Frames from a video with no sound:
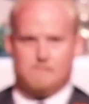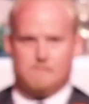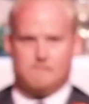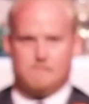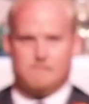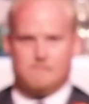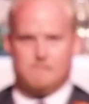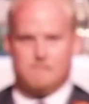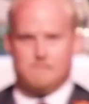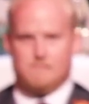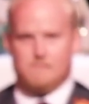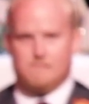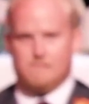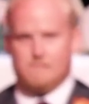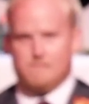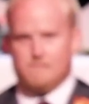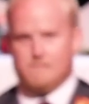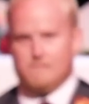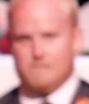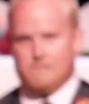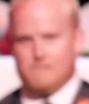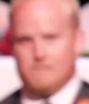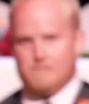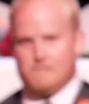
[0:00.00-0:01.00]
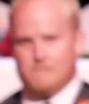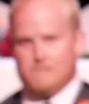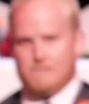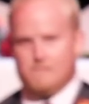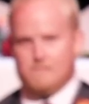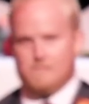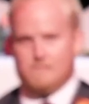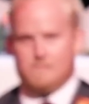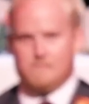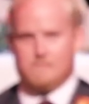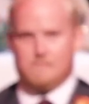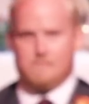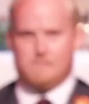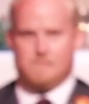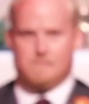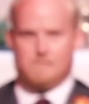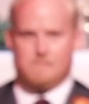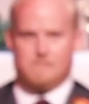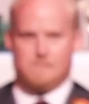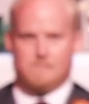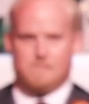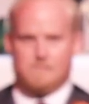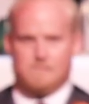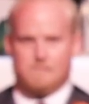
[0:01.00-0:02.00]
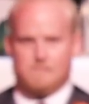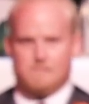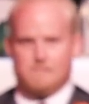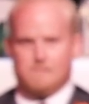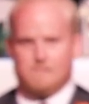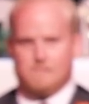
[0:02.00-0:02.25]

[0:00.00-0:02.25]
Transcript: (silent)